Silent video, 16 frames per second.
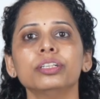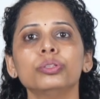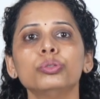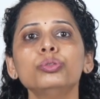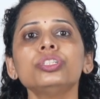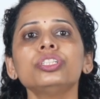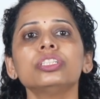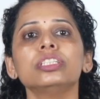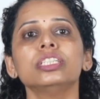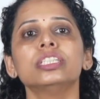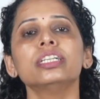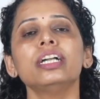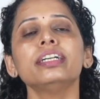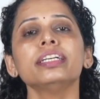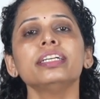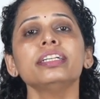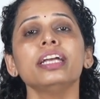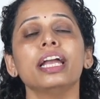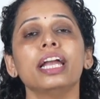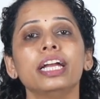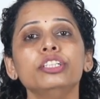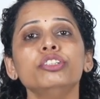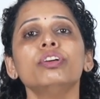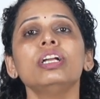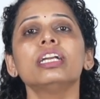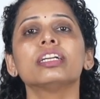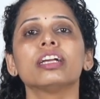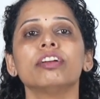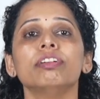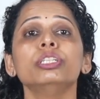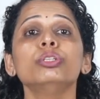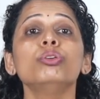routes result in annual
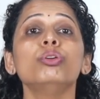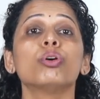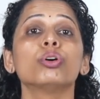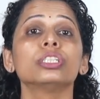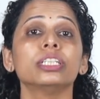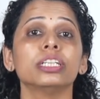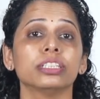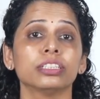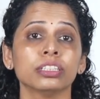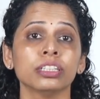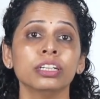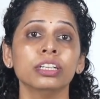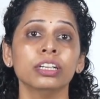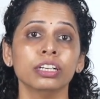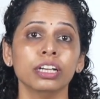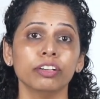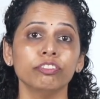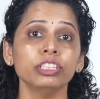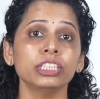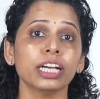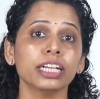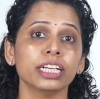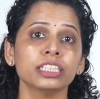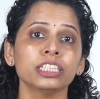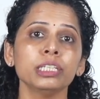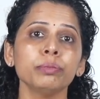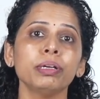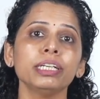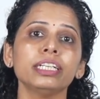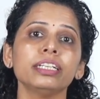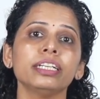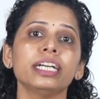revenue losses which are
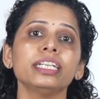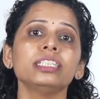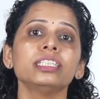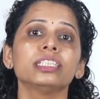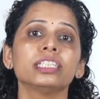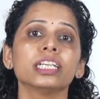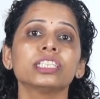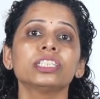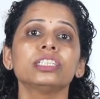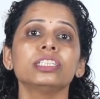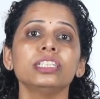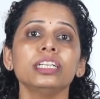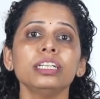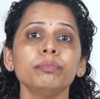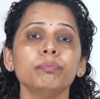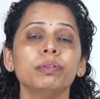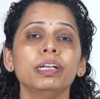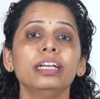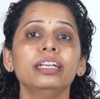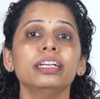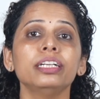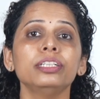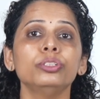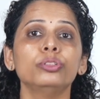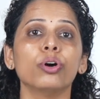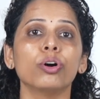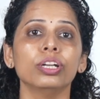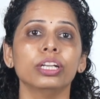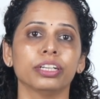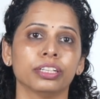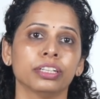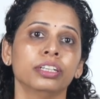estimated at $16 billion
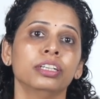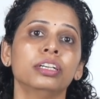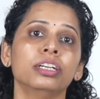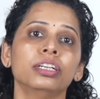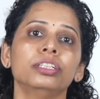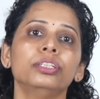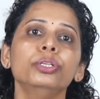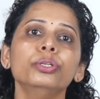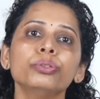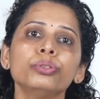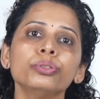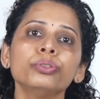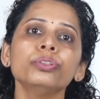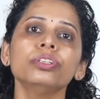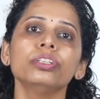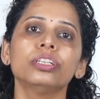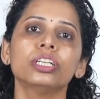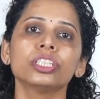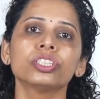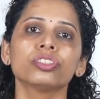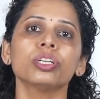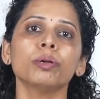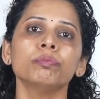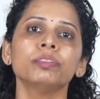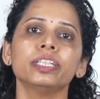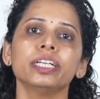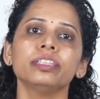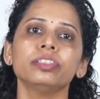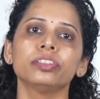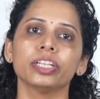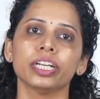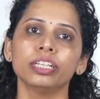due to
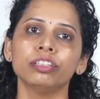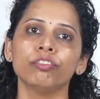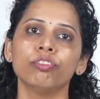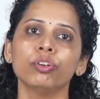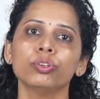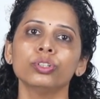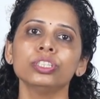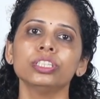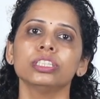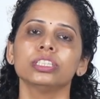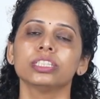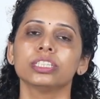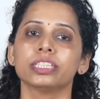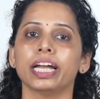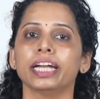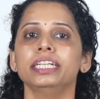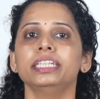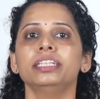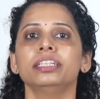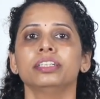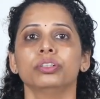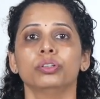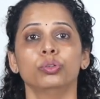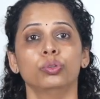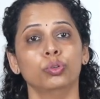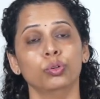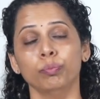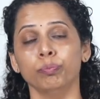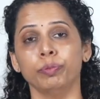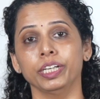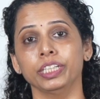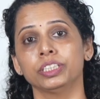disrupted trade flows, cite
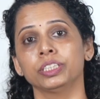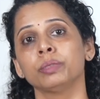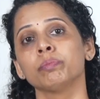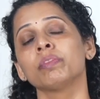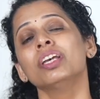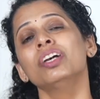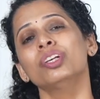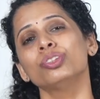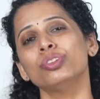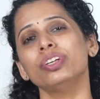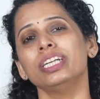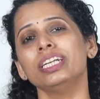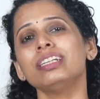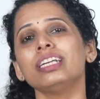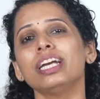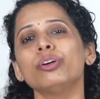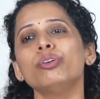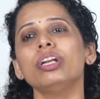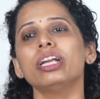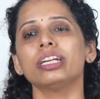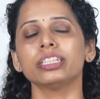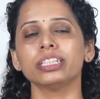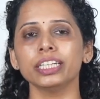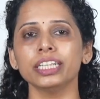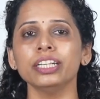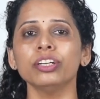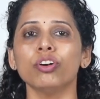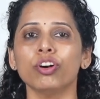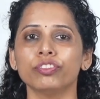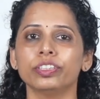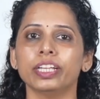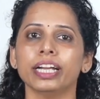homepage. So, irregularity
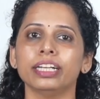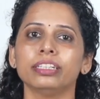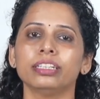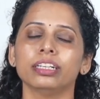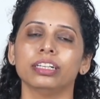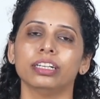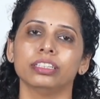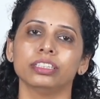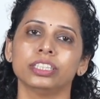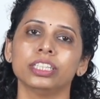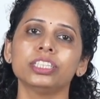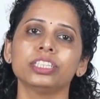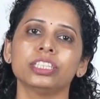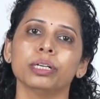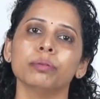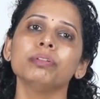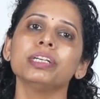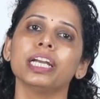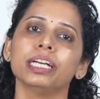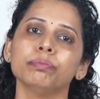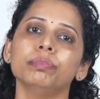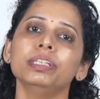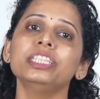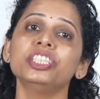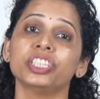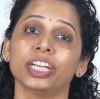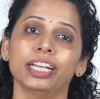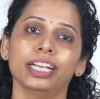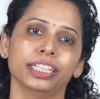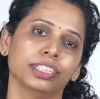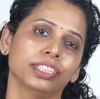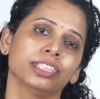of that system can be
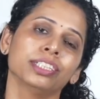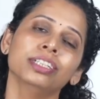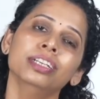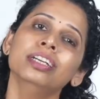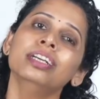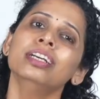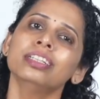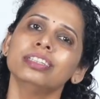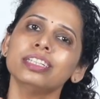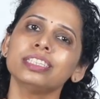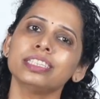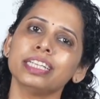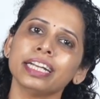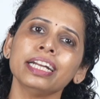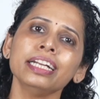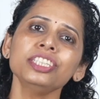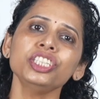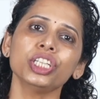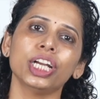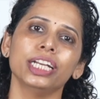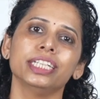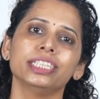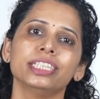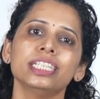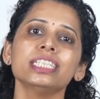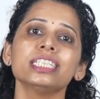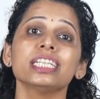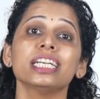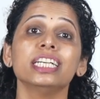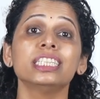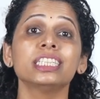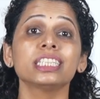challenged. The second challenge is
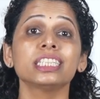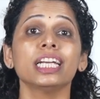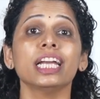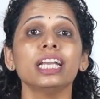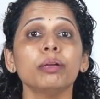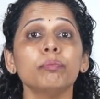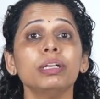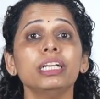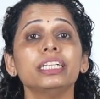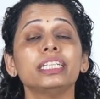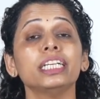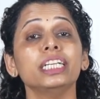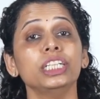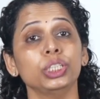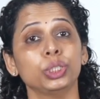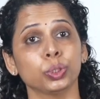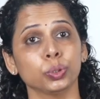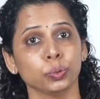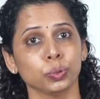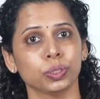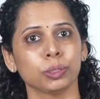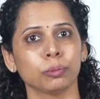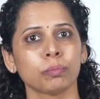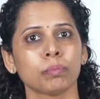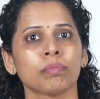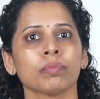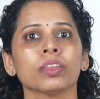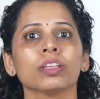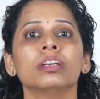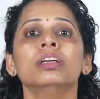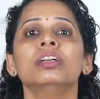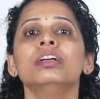scalability issues.
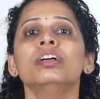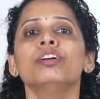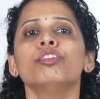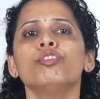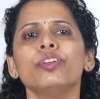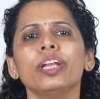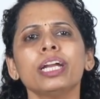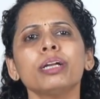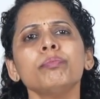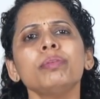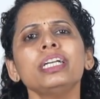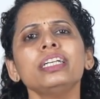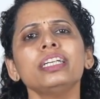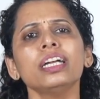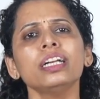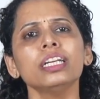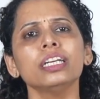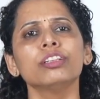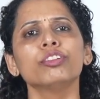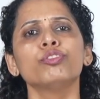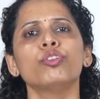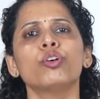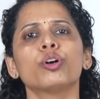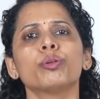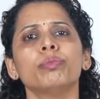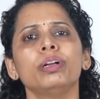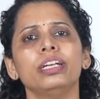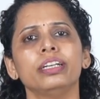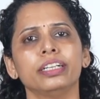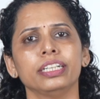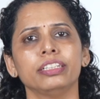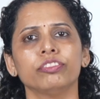Fragmented
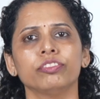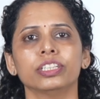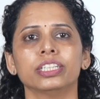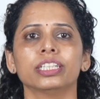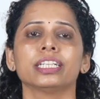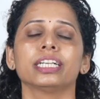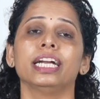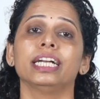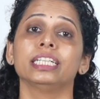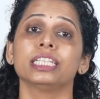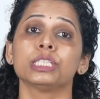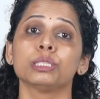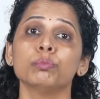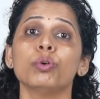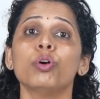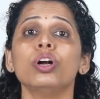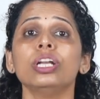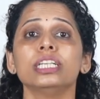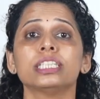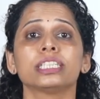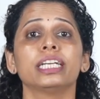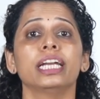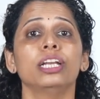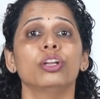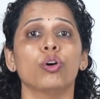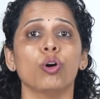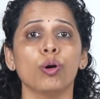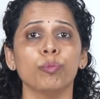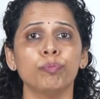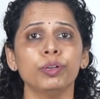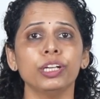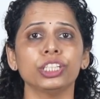informal network and small scale
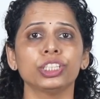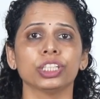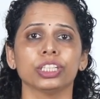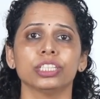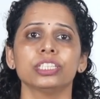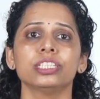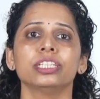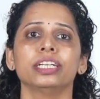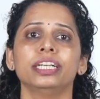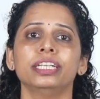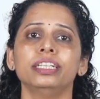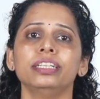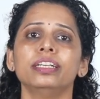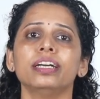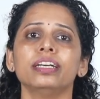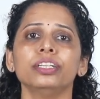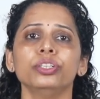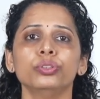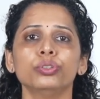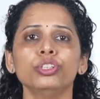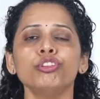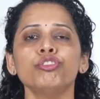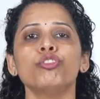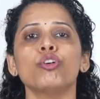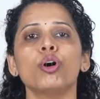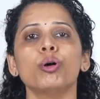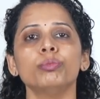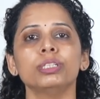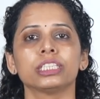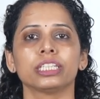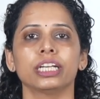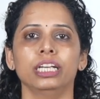operations hinder
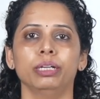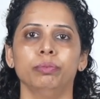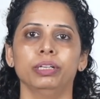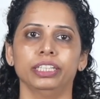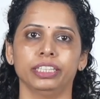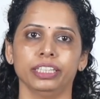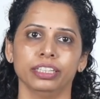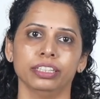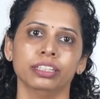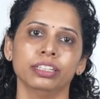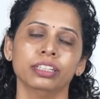uniform scalability.